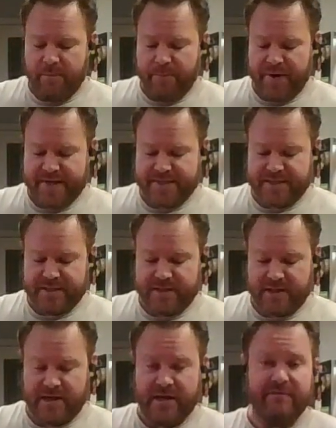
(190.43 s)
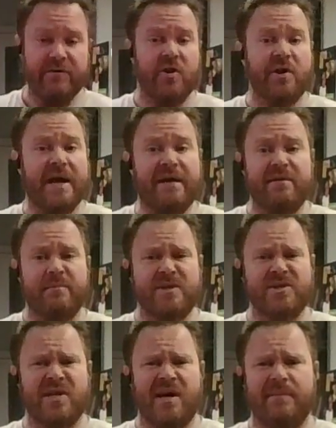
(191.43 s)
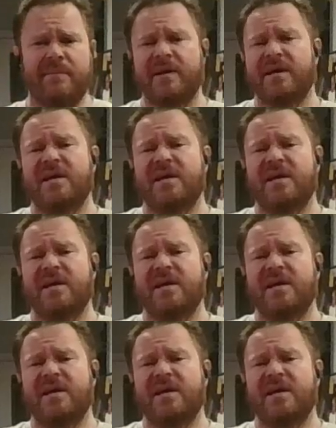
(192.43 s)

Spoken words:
But if you don't have that much time,